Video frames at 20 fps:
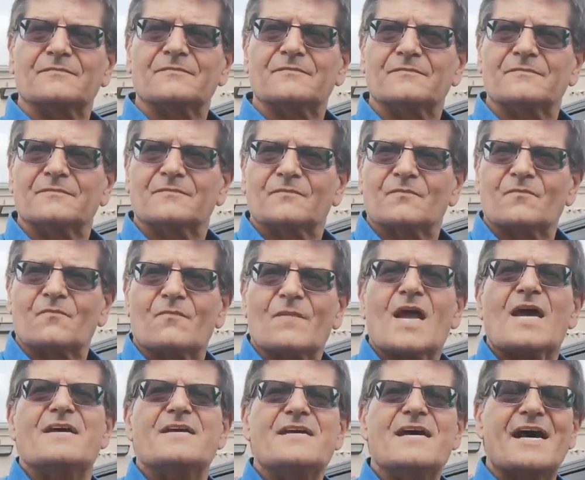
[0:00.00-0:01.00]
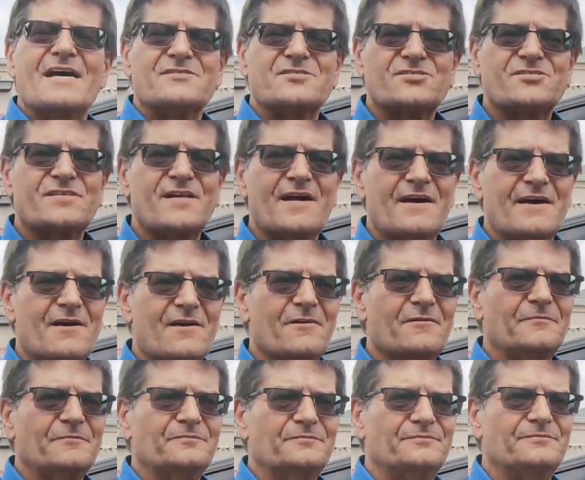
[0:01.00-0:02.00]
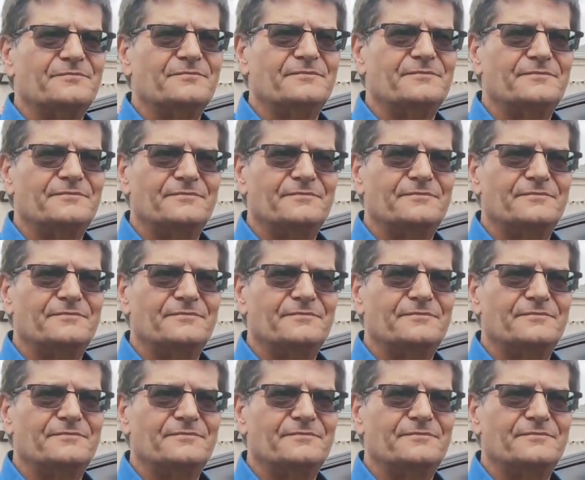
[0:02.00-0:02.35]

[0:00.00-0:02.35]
It's basically yes, a they're... Charger